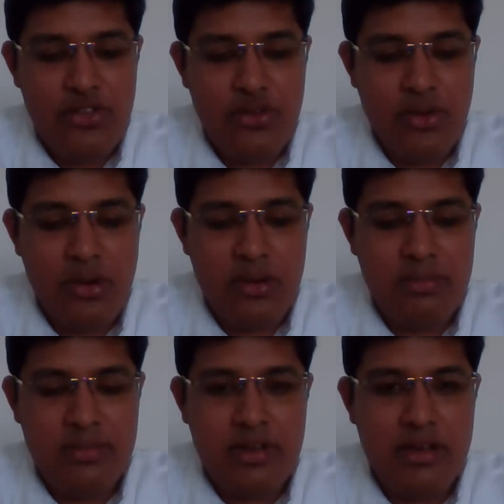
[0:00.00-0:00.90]

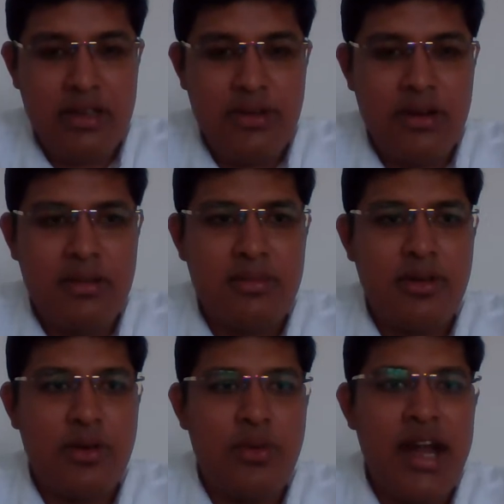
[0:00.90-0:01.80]
So
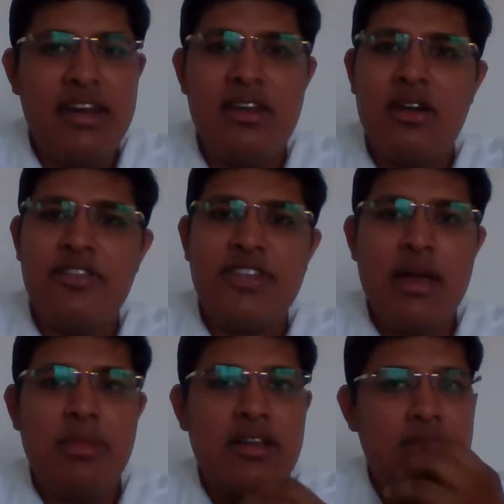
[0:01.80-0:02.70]
quite a lot of
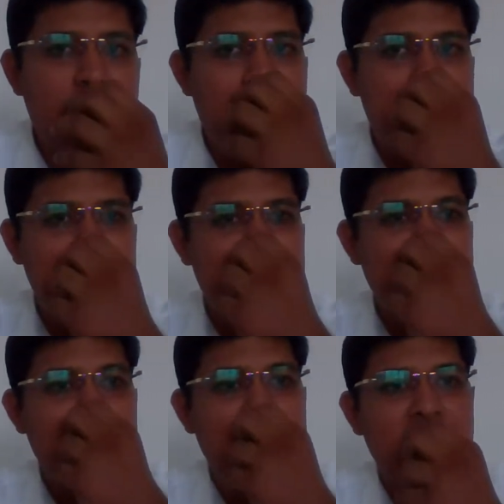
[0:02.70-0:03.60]
time it so happens
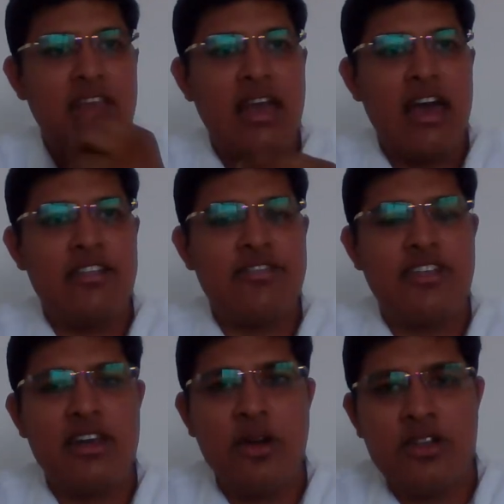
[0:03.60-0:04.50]
that we
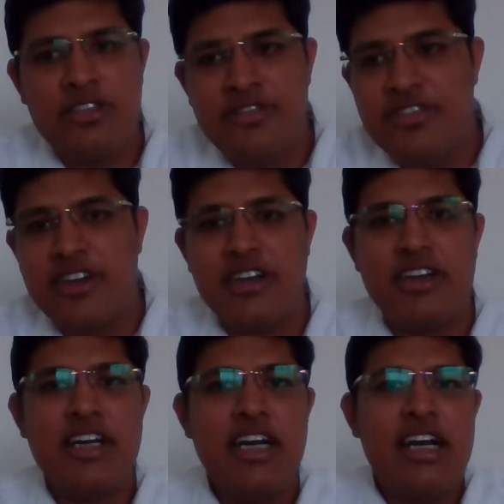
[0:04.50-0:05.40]
have a lot of
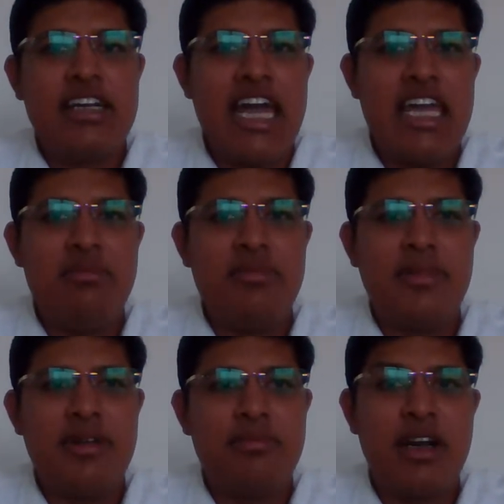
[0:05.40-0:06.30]

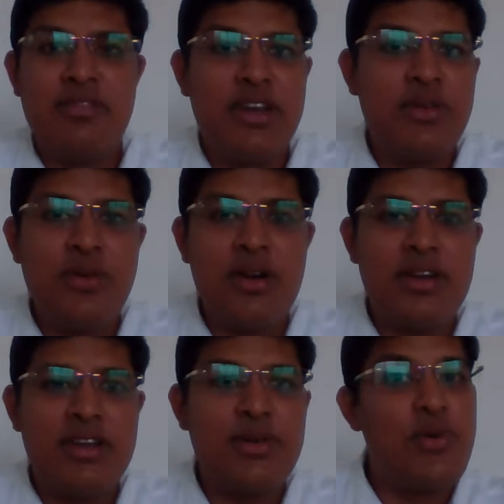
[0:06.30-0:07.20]
time, but we do
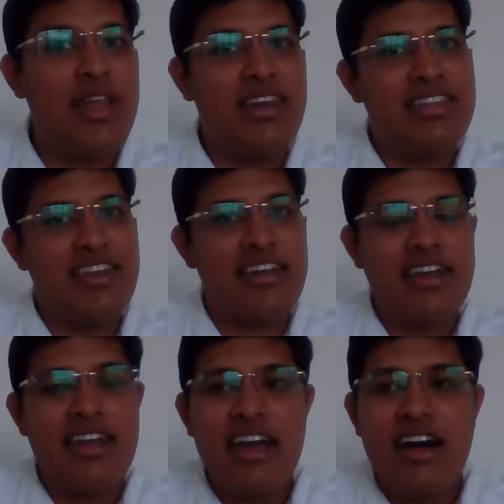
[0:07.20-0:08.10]
not do anything,
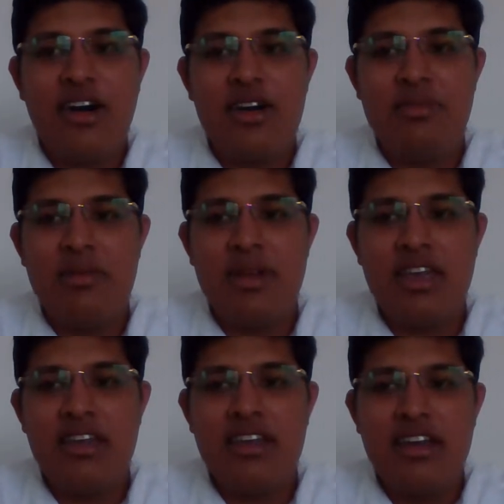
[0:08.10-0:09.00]
or
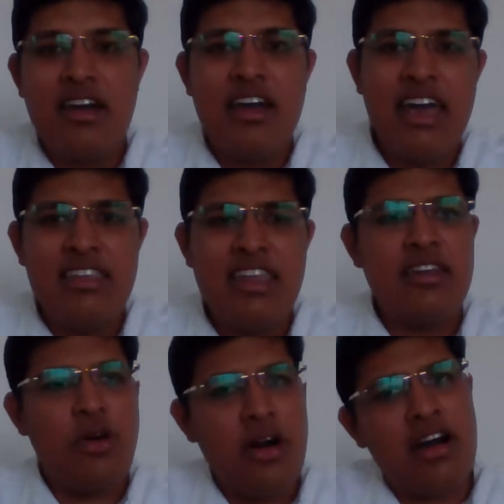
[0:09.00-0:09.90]
maybe, and
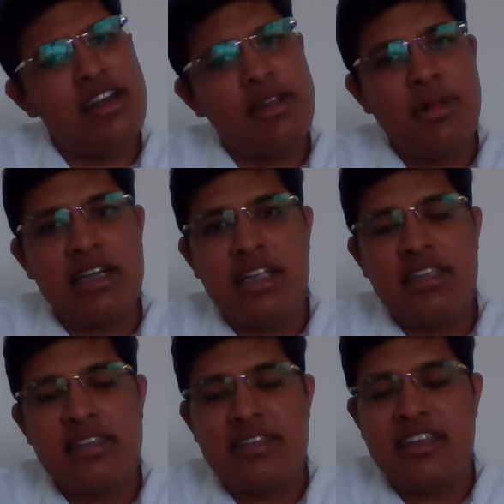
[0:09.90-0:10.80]
then ultimately
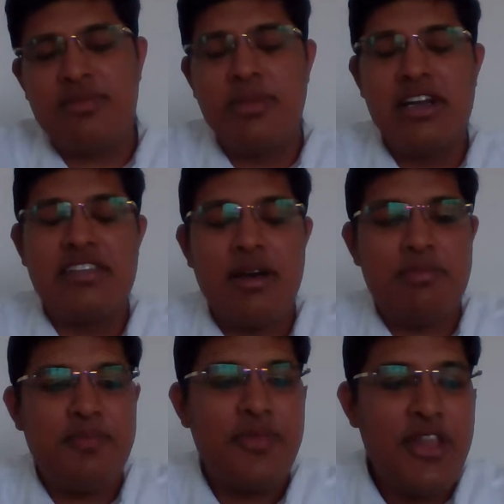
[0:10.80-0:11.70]
the stress builds up.